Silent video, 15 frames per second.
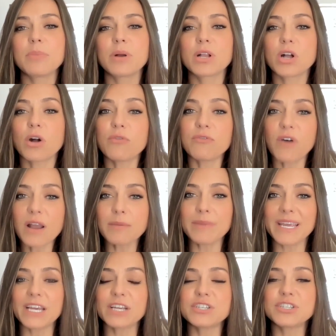but
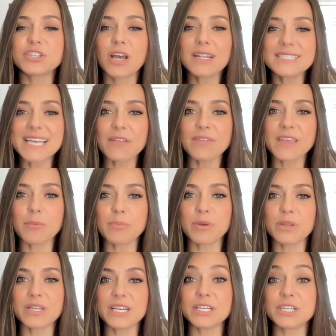GoFundMe shut down the
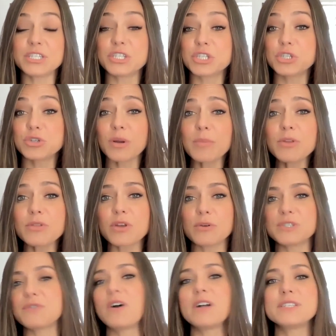ability to distribute
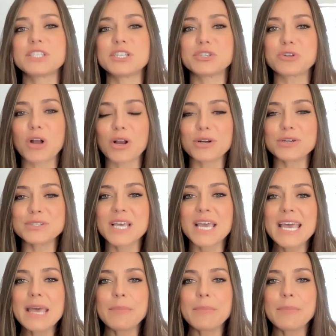those funds to truckers